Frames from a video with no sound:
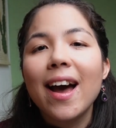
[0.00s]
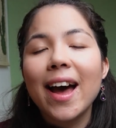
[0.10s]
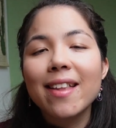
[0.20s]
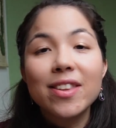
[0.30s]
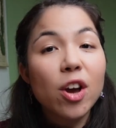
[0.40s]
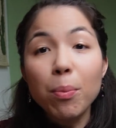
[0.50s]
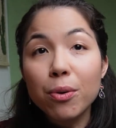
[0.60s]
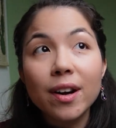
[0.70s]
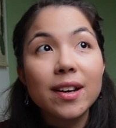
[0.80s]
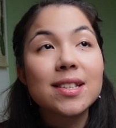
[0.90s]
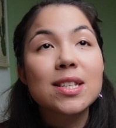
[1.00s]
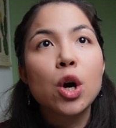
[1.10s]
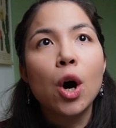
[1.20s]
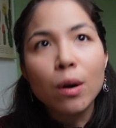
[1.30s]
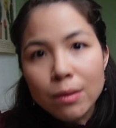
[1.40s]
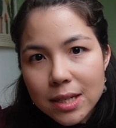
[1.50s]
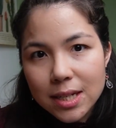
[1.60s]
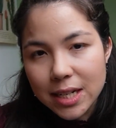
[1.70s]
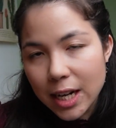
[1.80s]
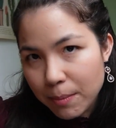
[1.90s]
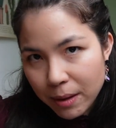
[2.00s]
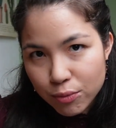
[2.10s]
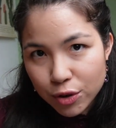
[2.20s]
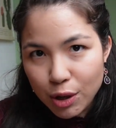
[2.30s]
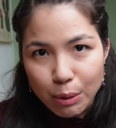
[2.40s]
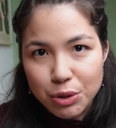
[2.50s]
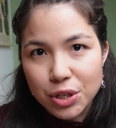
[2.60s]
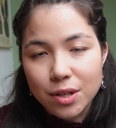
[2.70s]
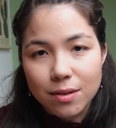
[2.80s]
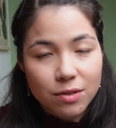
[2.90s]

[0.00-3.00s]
and the opera is constantly being produced